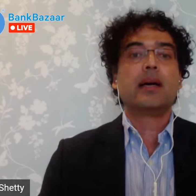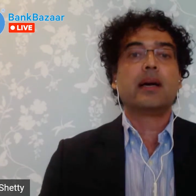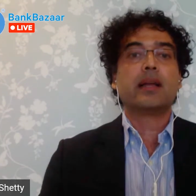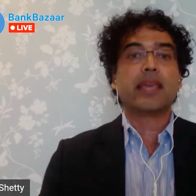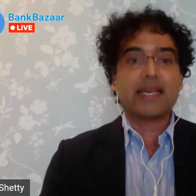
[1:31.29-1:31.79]

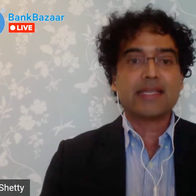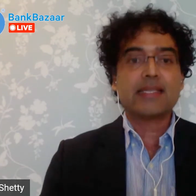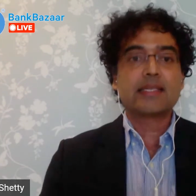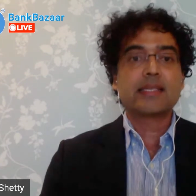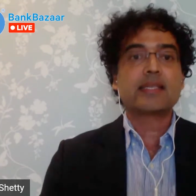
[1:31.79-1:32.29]
Yes,
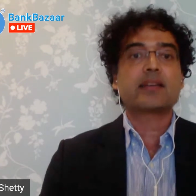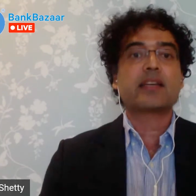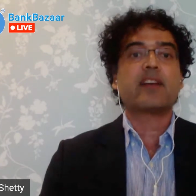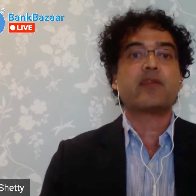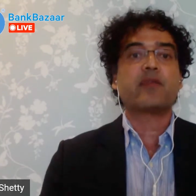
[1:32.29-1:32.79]
this is a
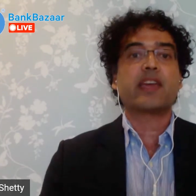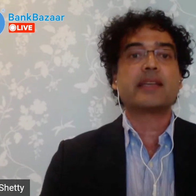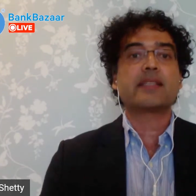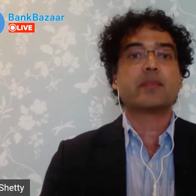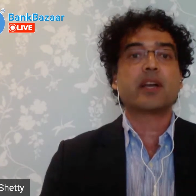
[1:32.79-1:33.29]
tough
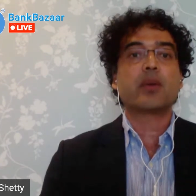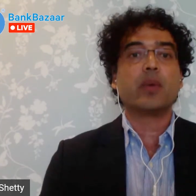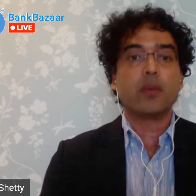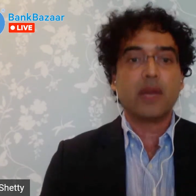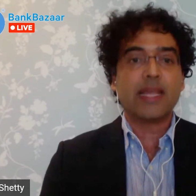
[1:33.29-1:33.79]
phase, but we
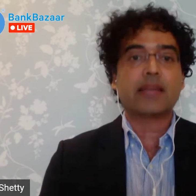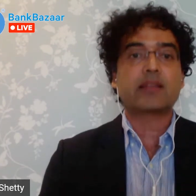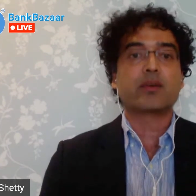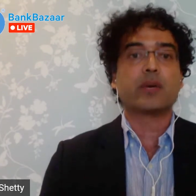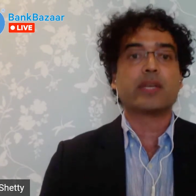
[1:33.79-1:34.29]
will get
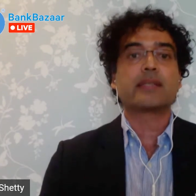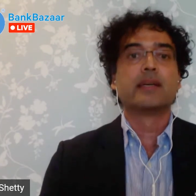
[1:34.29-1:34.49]
through it.